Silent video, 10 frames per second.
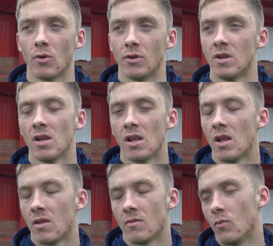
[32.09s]
And
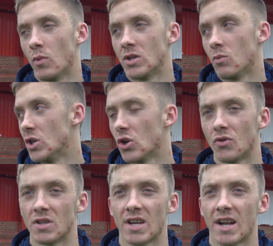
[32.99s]
we
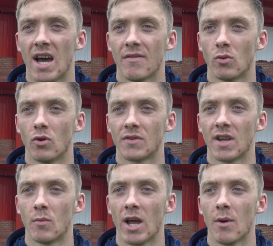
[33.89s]
showed in the second half how good a
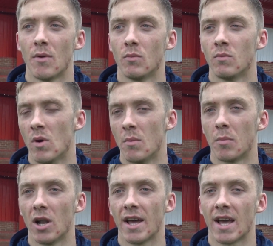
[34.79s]
team we are when
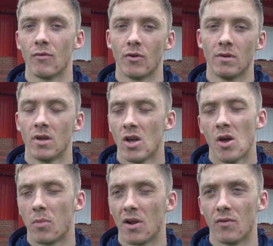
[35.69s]
we play together
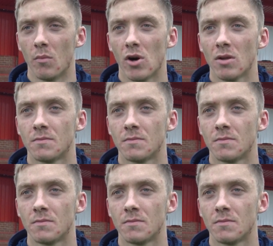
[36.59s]
and play football.